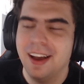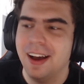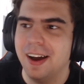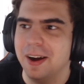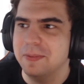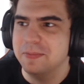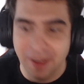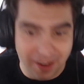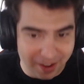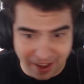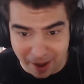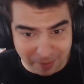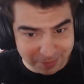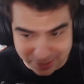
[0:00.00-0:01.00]

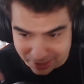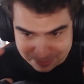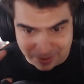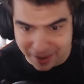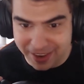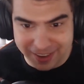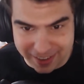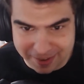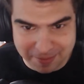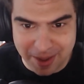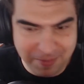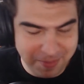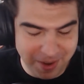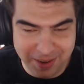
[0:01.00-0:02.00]
I'm just playing like a
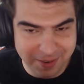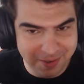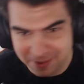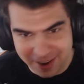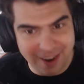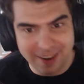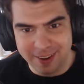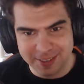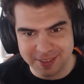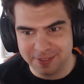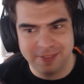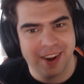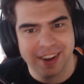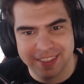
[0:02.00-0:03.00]
madman regardless
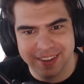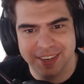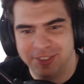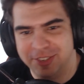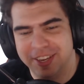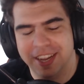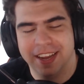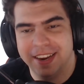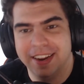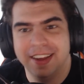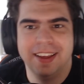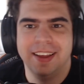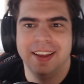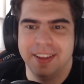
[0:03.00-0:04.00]
of the fact that I just died.
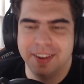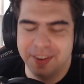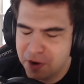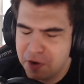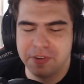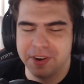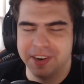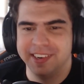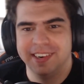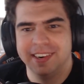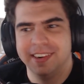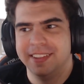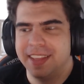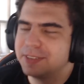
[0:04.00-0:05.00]
No fear.
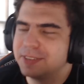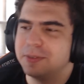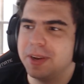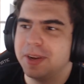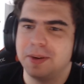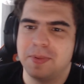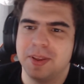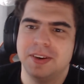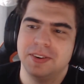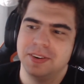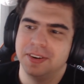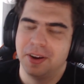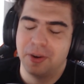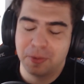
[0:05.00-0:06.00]
That's what my top
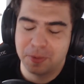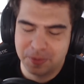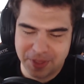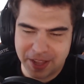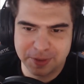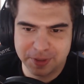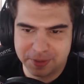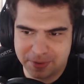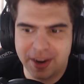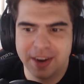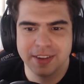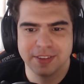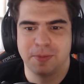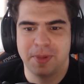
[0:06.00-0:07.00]
laner, that's what
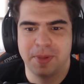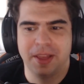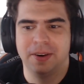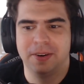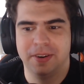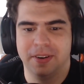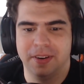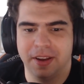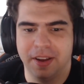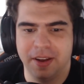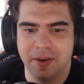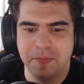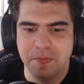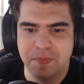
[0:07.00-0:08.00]
Fnatic's top
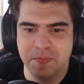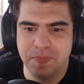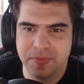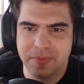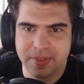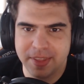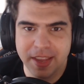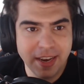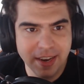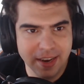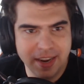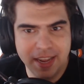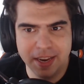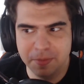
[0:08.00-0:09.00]
laner
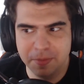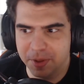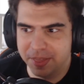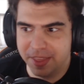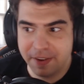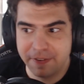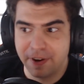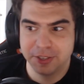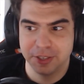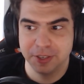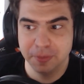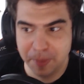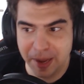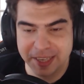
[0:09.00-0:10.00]
didn't need, but they
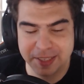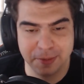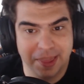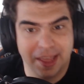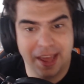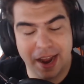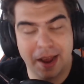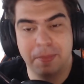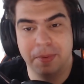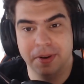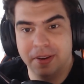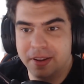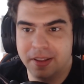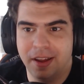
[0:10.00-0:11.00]
functioned best when that
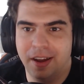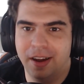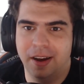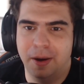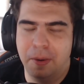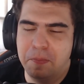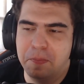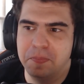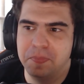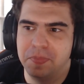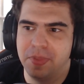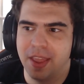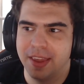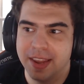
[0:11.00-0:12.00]
happened. And
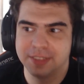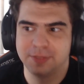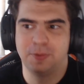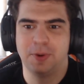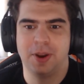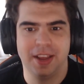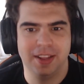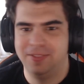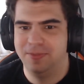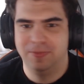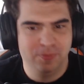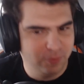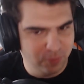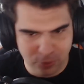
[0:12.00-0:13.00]
that's what I
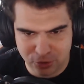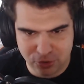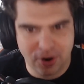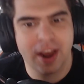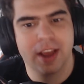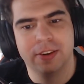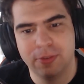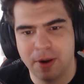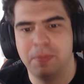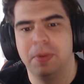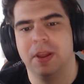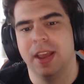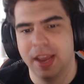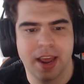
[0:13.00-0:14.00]
was trying to
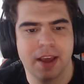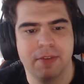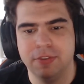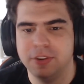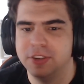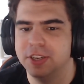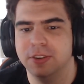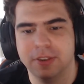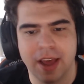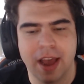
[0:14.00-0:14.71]
replicate every single